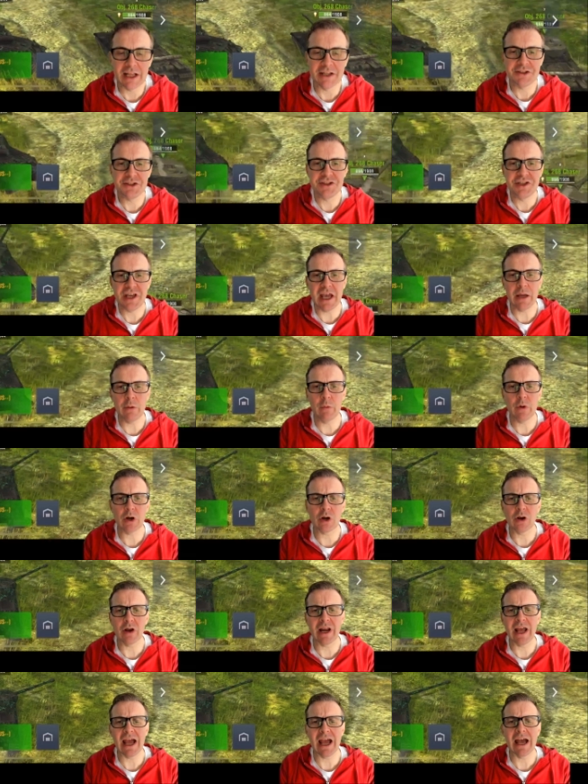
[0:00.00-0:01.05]
and today we are
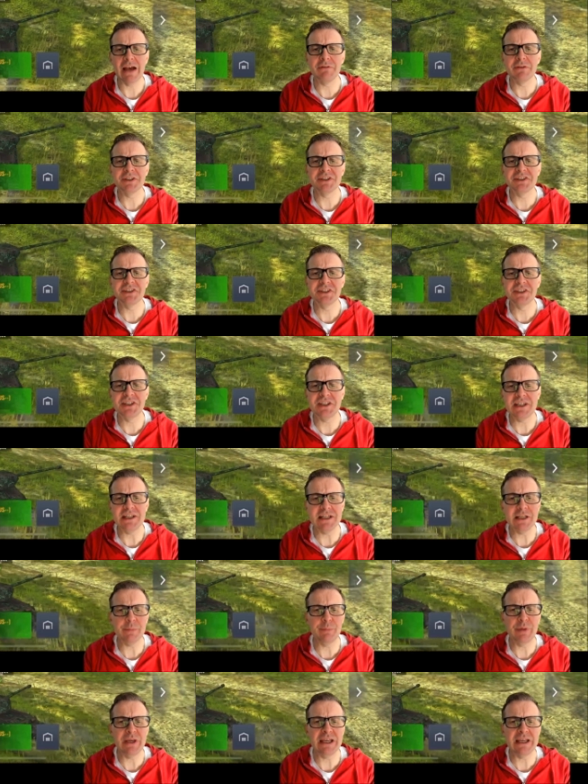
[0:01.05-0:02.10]
going to have a
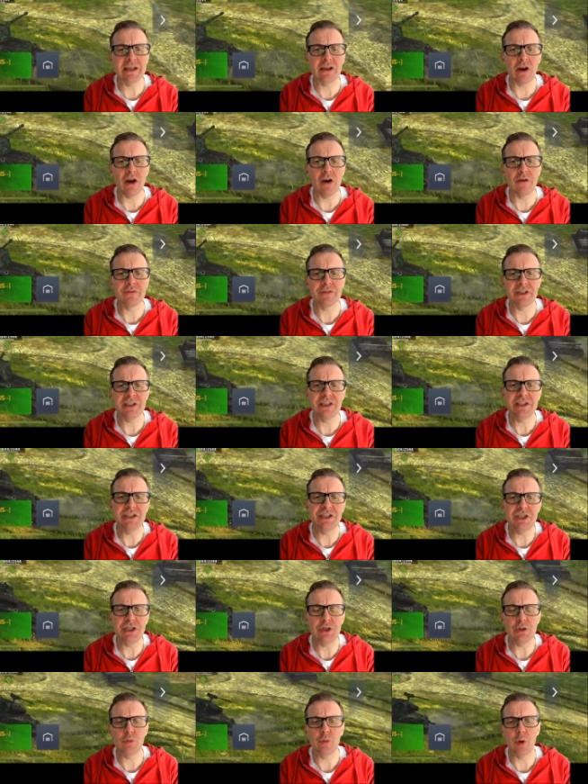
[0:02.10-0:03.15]
sneak peek of the
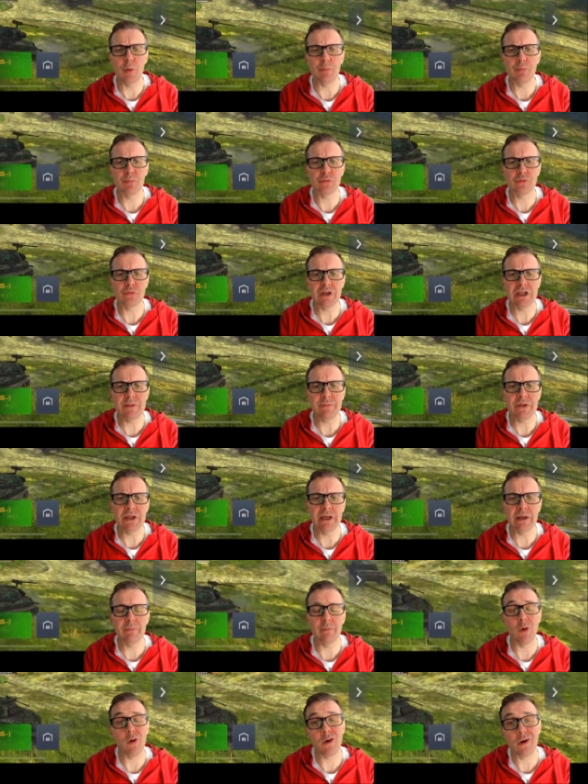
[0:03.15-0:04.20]
new
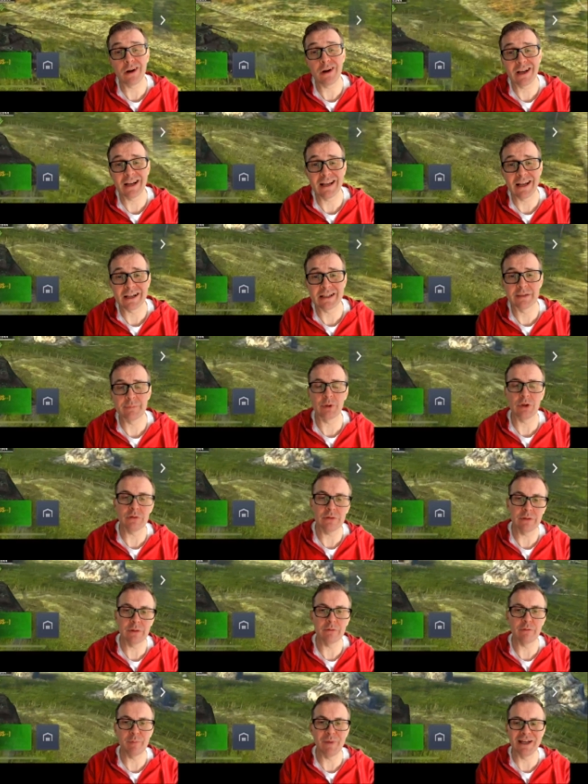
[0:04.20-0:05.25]
premium or collectible,
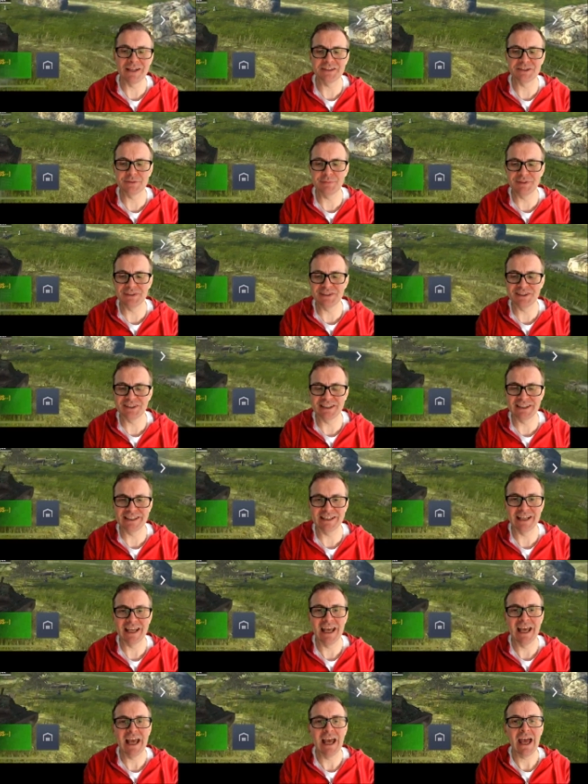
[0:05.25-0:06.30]
it remains to be seen,